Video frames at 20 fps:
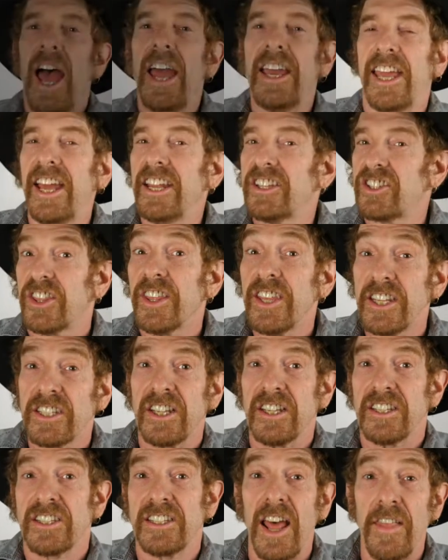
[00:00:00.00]
Hey kids, this
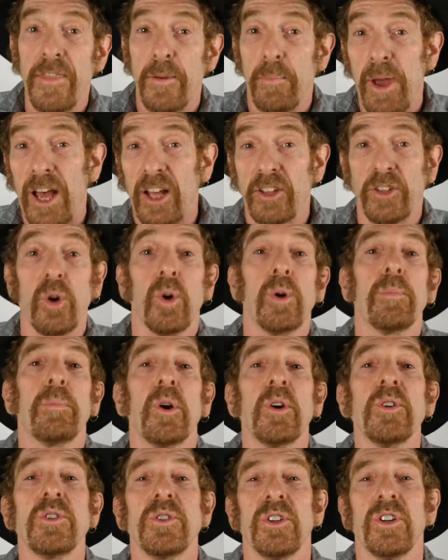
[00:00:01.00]
is Seth Appel, your
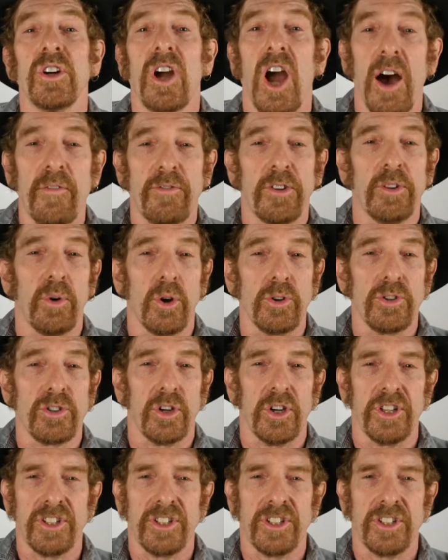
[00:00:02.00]
personal coffee roaster,